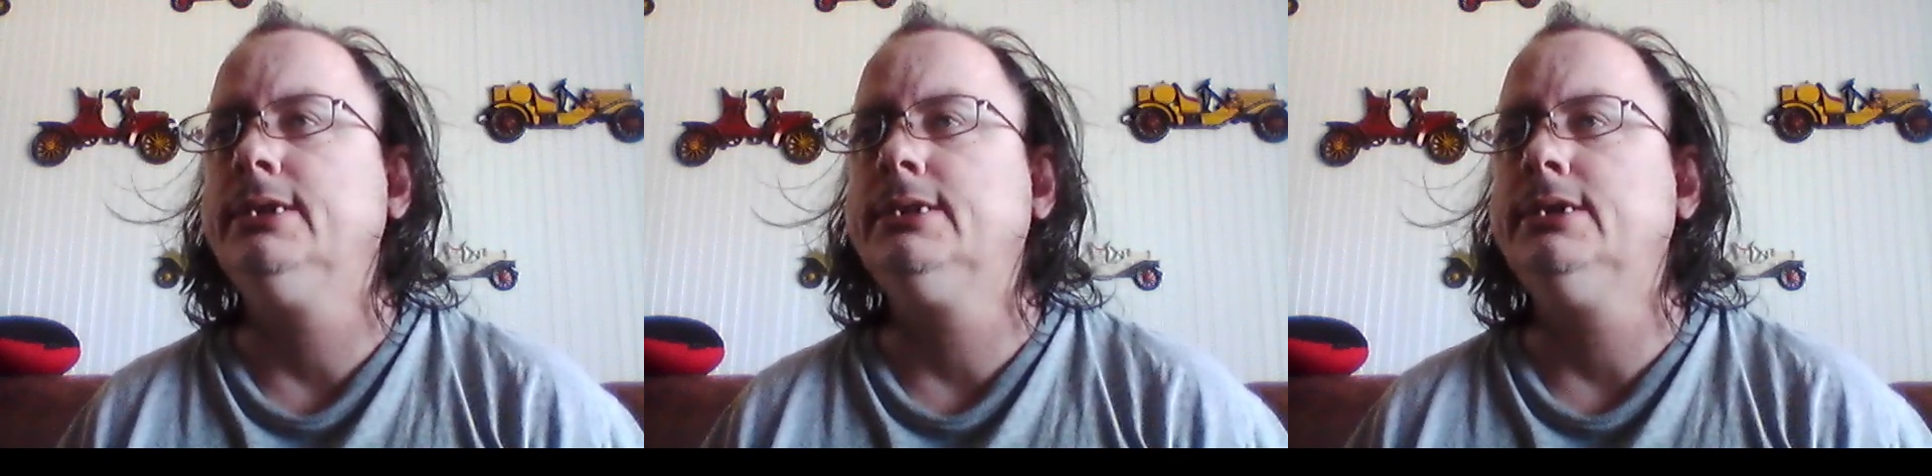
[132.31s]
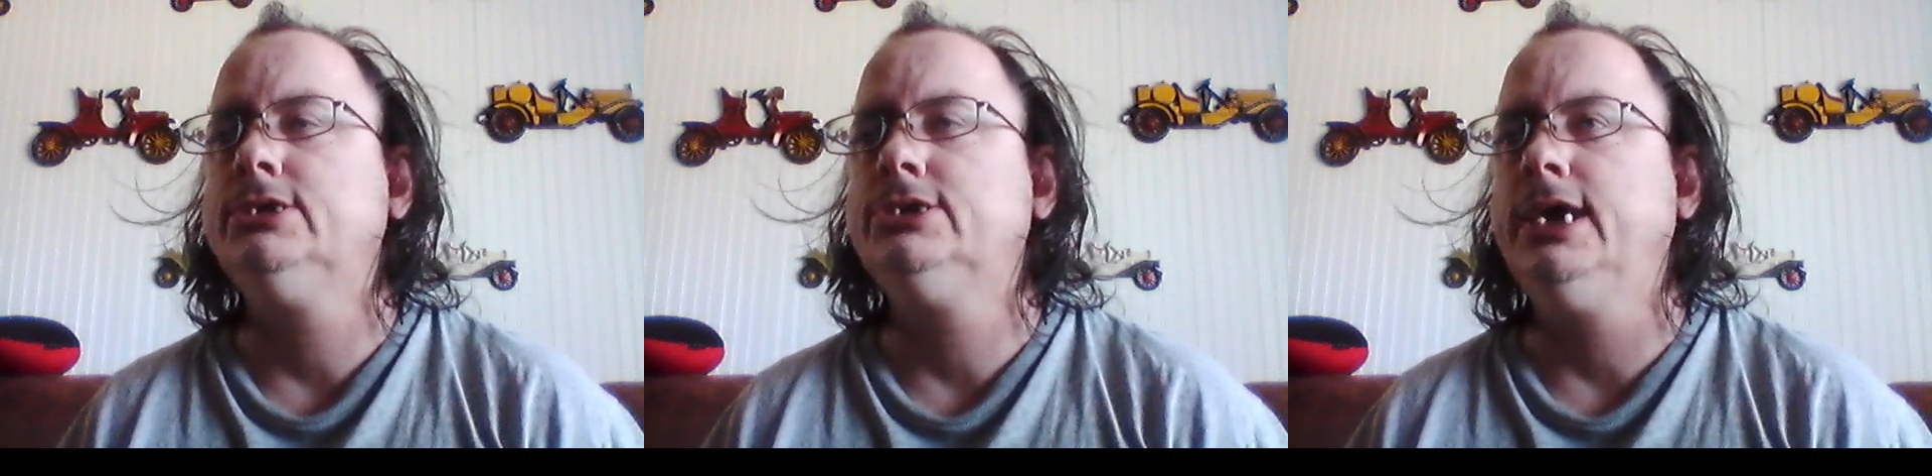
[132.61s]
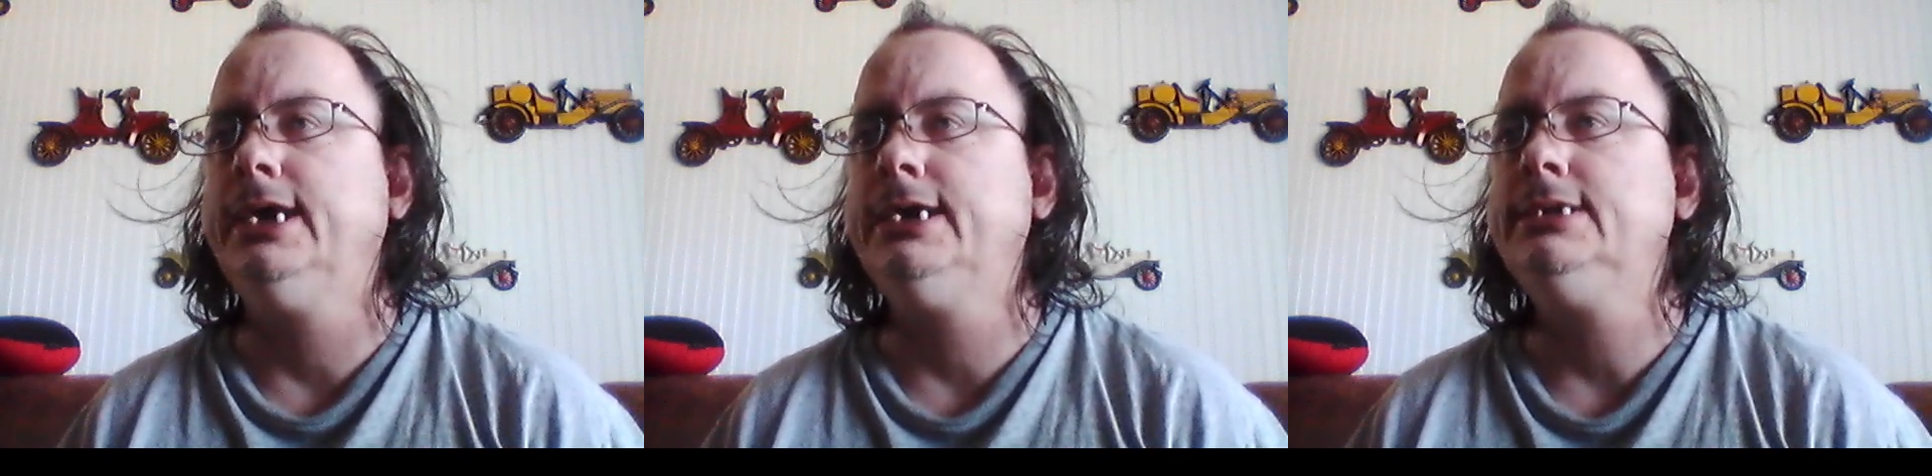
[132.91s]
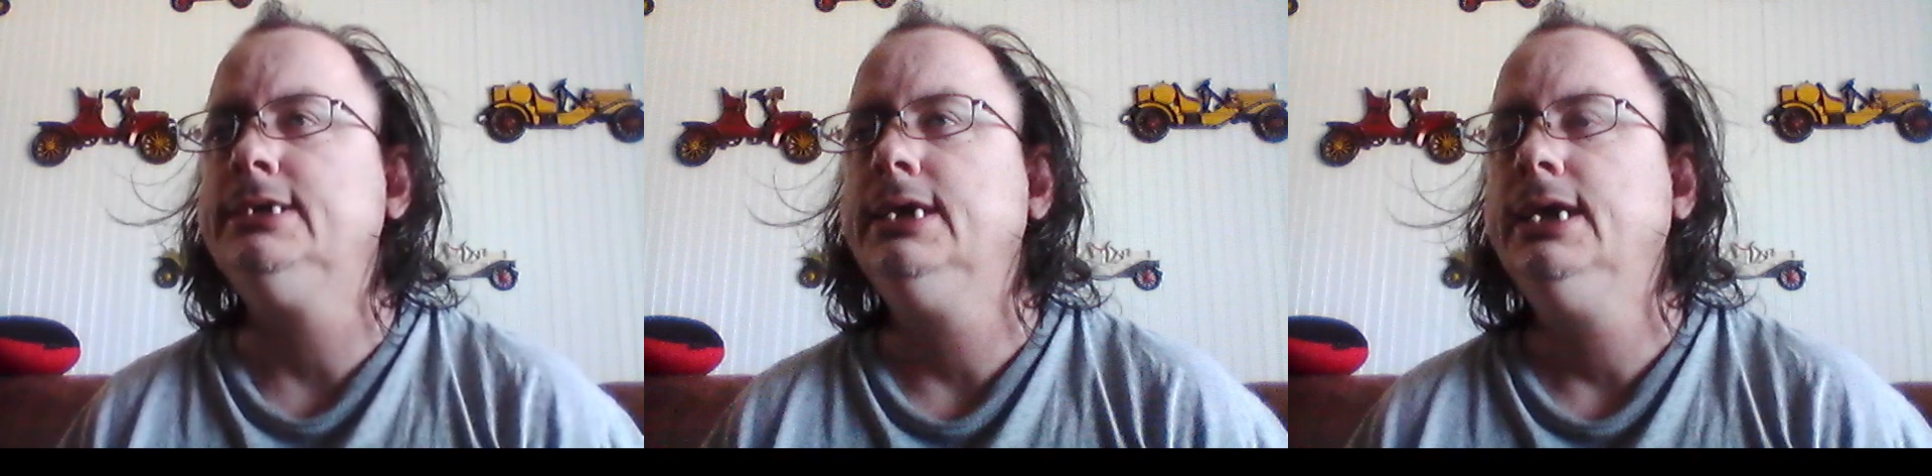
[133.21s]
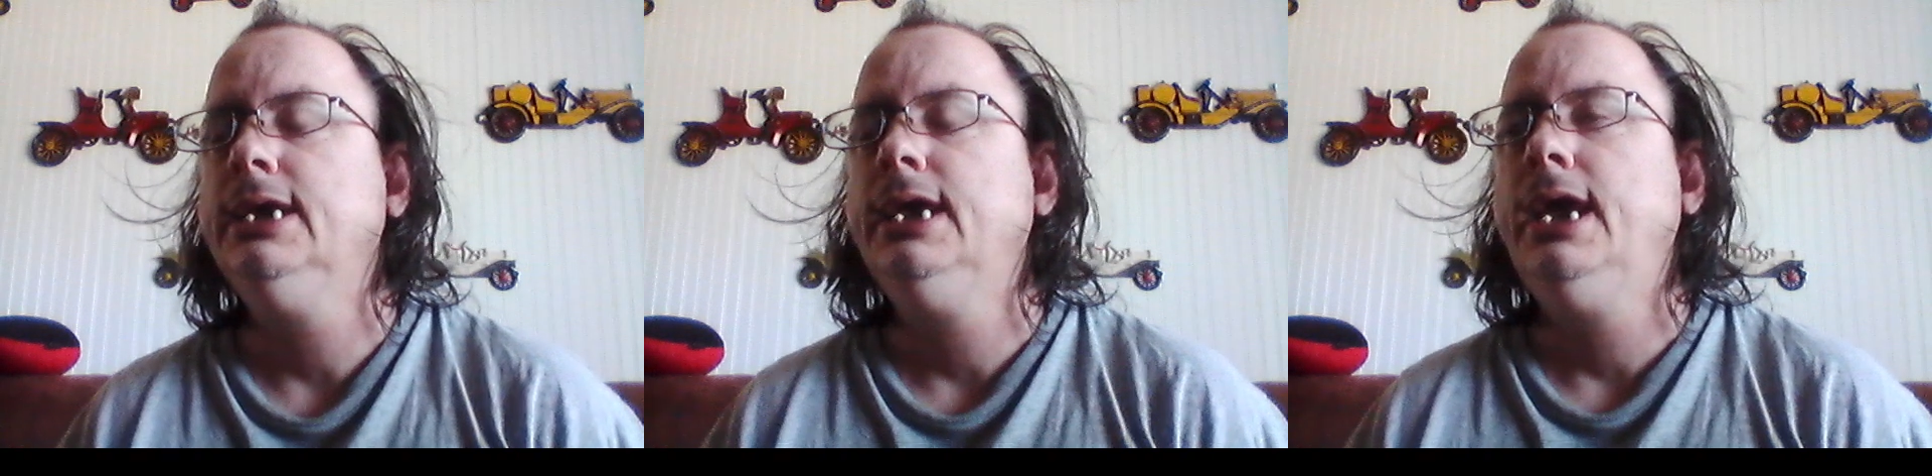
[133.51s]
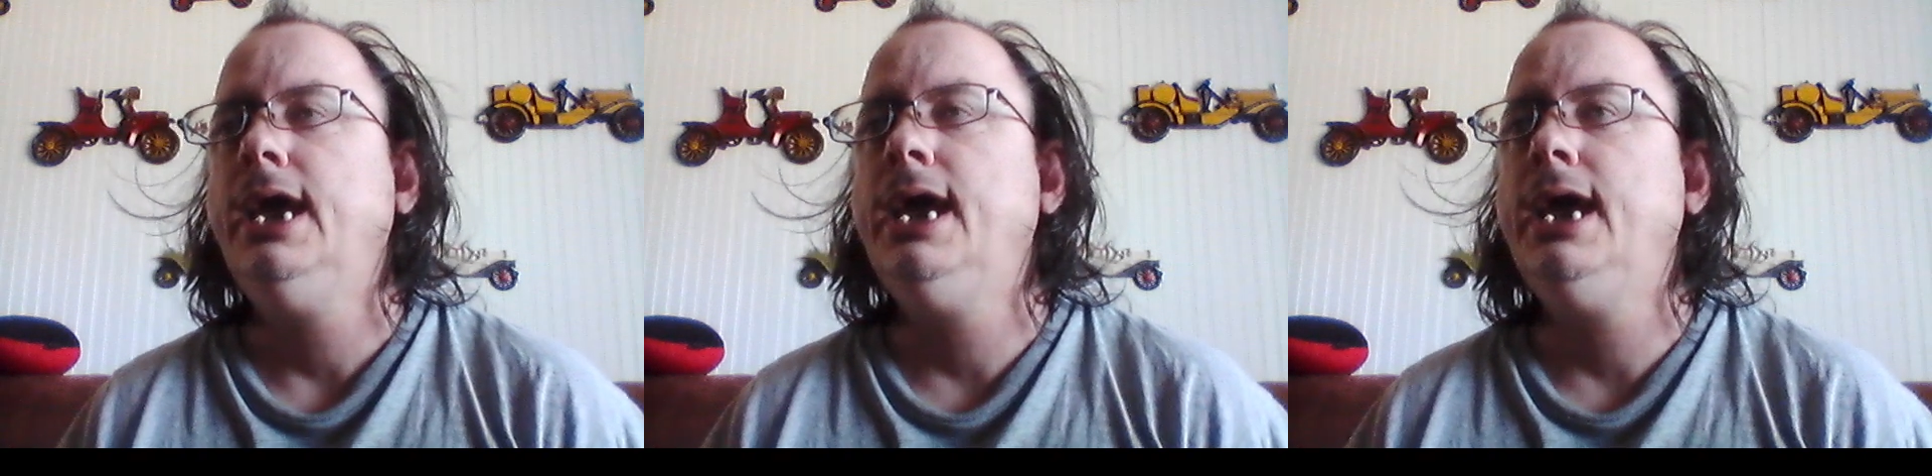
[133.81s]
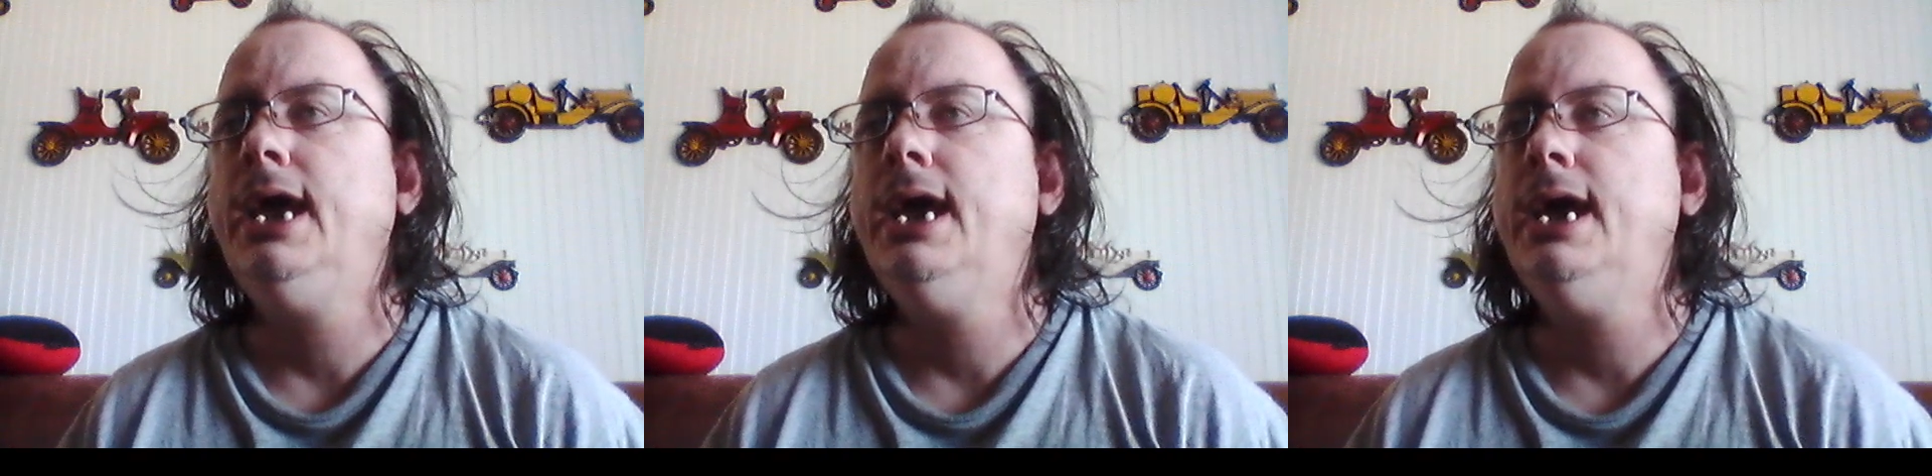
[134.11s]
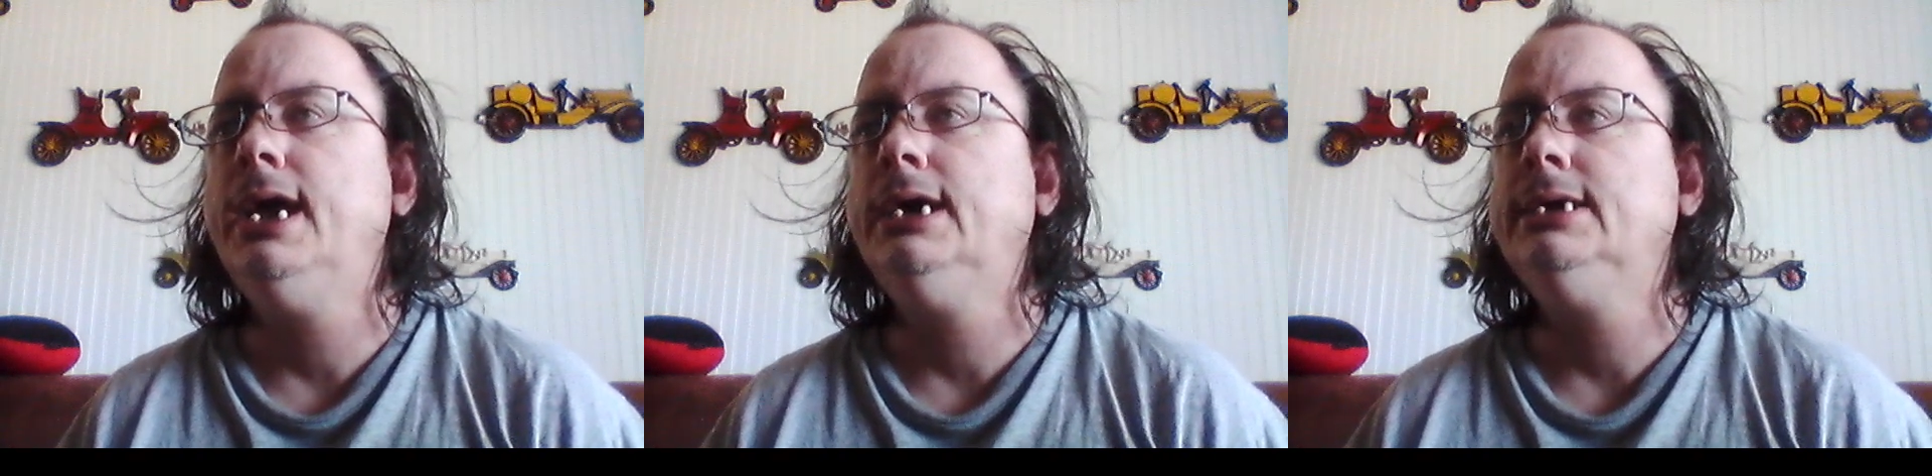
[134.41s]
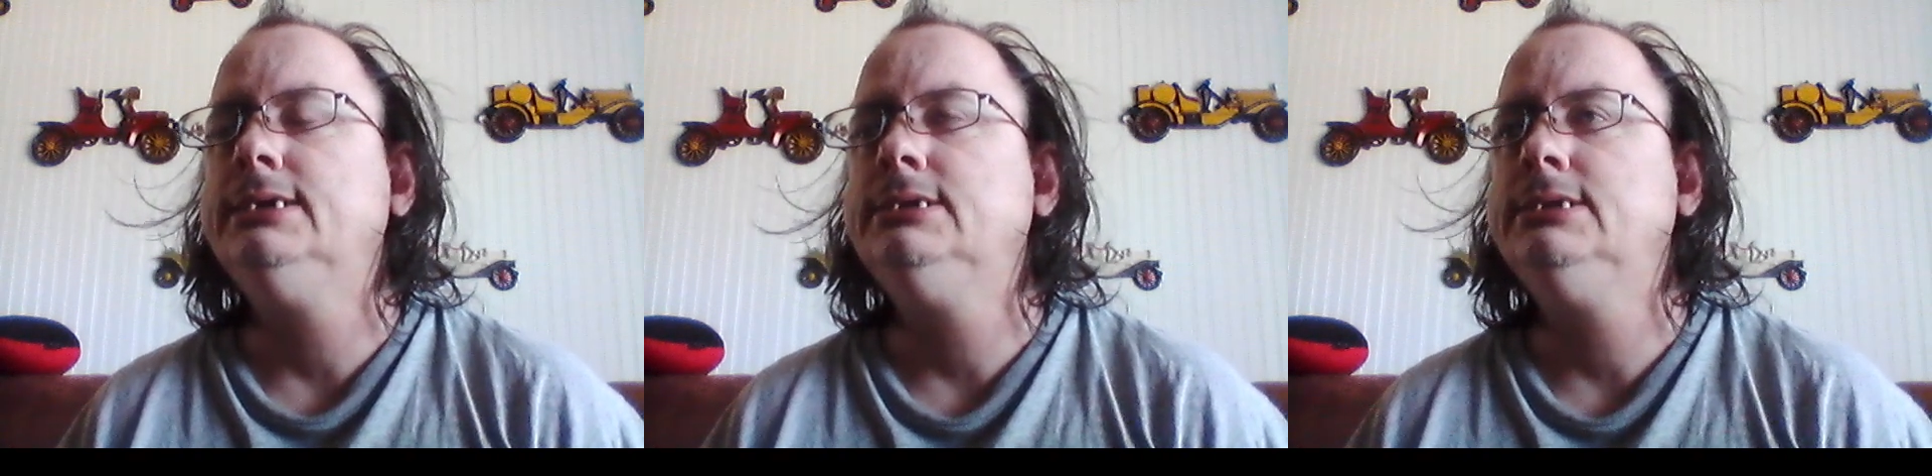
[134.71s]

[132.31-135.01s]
they're saying, and